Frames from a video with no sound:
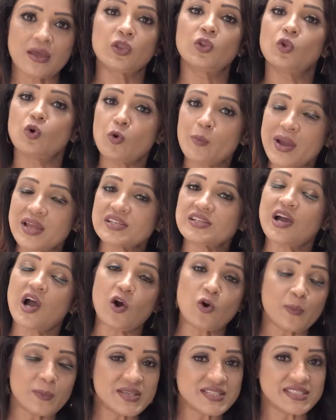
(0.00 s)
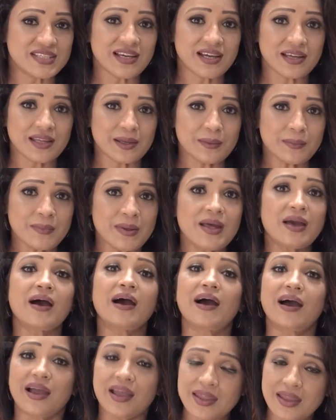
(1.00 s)
No matter how busy I am,
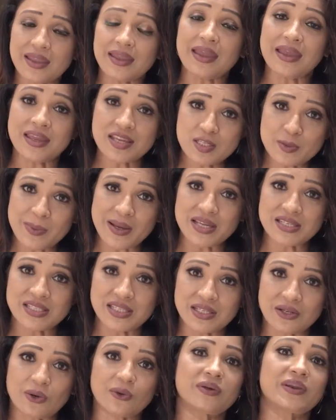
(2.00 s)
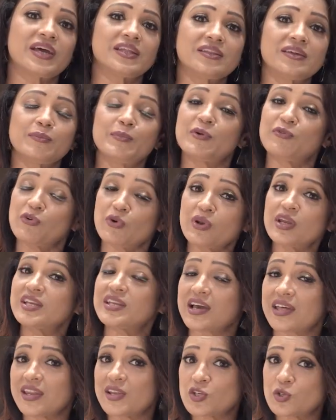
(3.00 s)
I end my day, or rather before
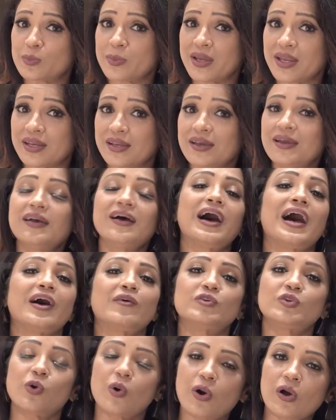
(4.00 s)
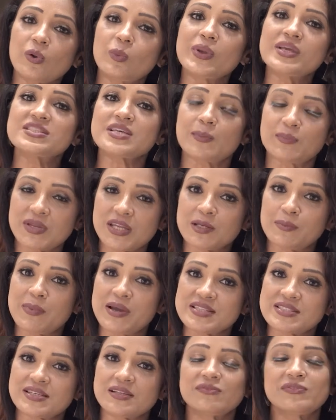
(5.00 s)
retiring to bed, I would always update
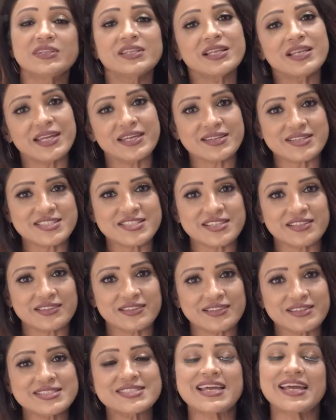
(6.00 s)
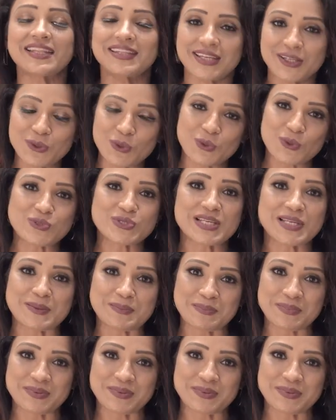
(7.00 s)
myself with the latest journals and then go to sleep.